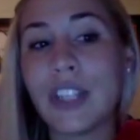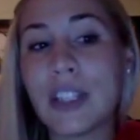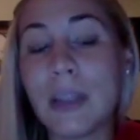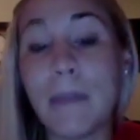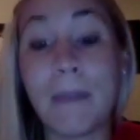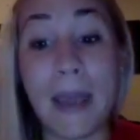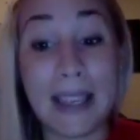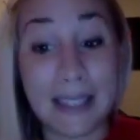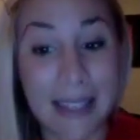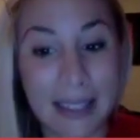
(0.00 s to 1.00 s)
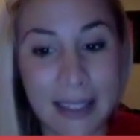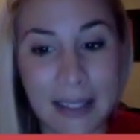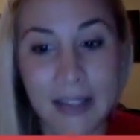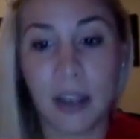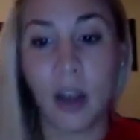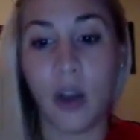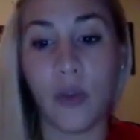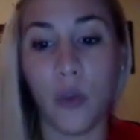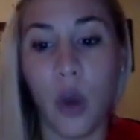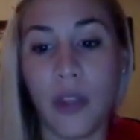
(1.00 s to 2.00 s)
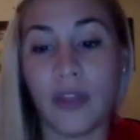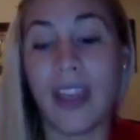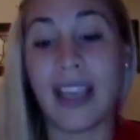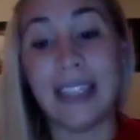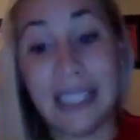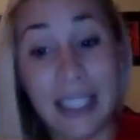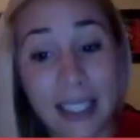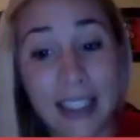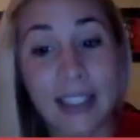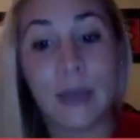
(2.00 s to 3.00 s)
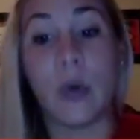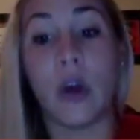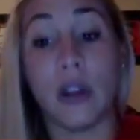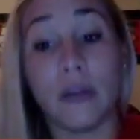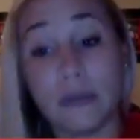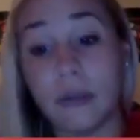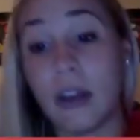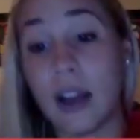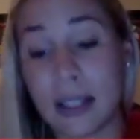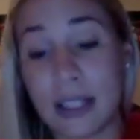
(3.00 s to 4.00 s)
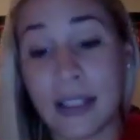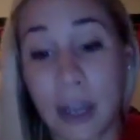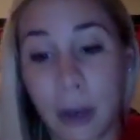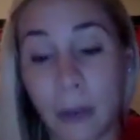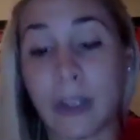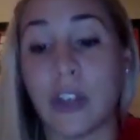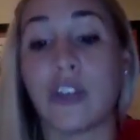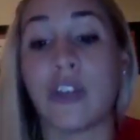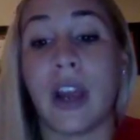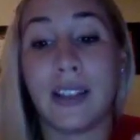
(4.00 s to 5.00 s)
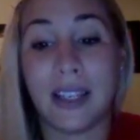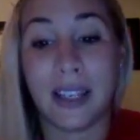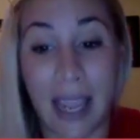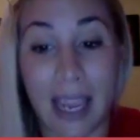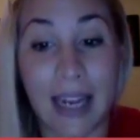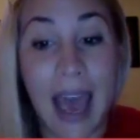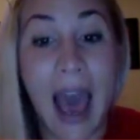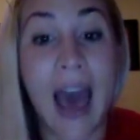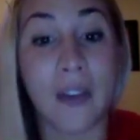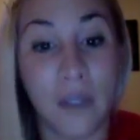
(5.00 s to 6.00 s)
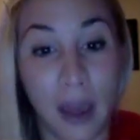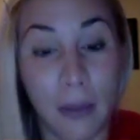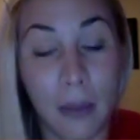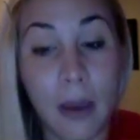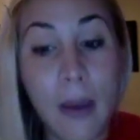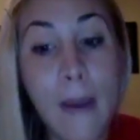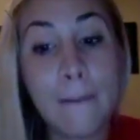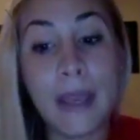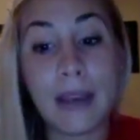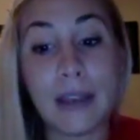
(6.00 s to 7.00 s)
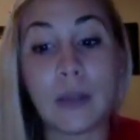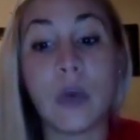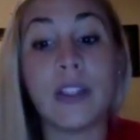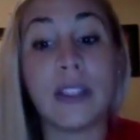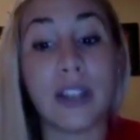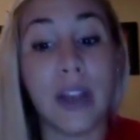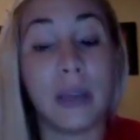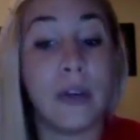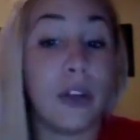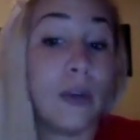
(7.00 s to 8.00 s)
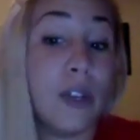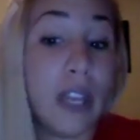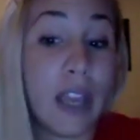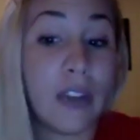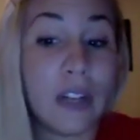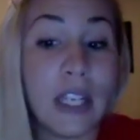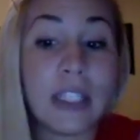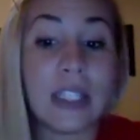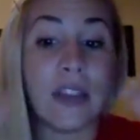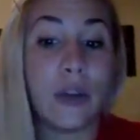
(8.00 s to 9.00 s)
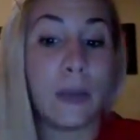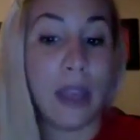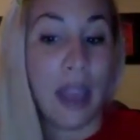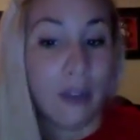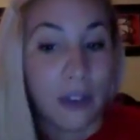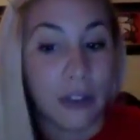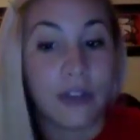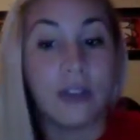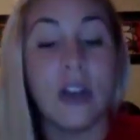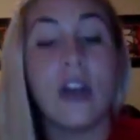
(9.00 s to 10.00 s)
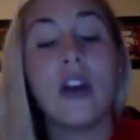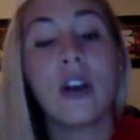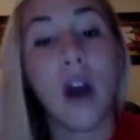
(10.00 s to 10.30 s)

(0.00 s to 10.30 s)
just the basics of what they need is what us as therapists are trying to gain out of them. Because once they're able to communicate their needs and their behaviors,